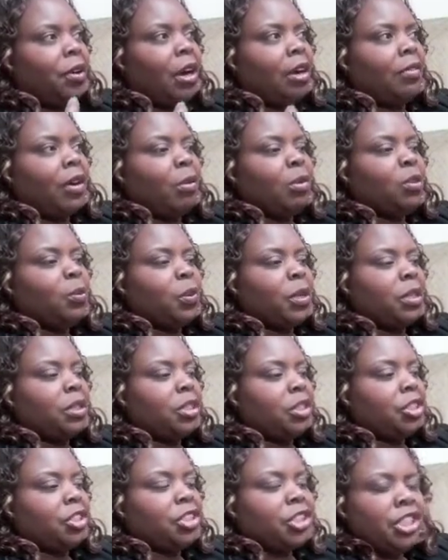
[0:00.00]
I've always wanted
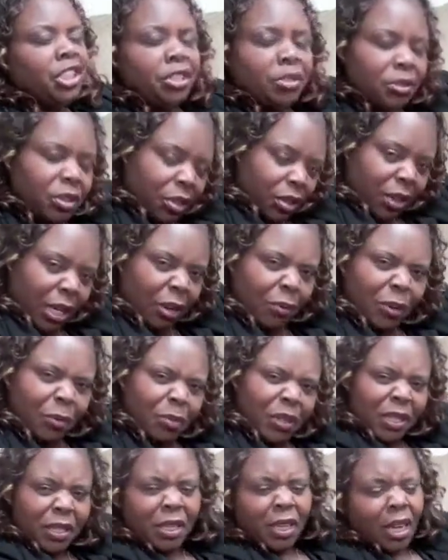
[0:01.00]
to shield her, and
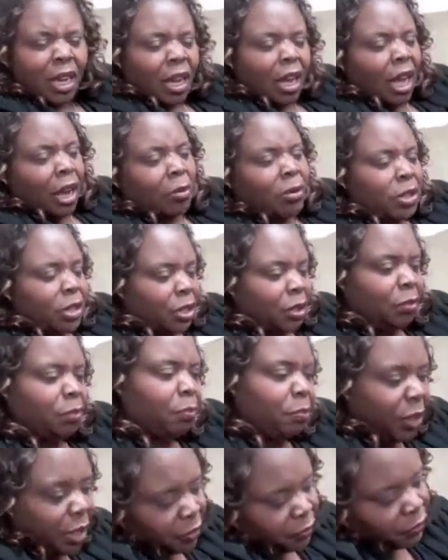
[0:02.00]
I was her
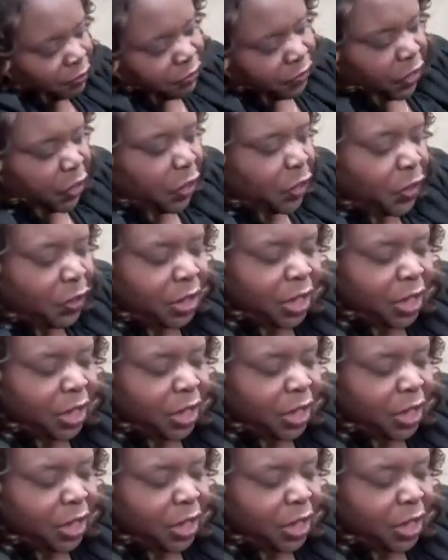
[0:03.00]
buffer,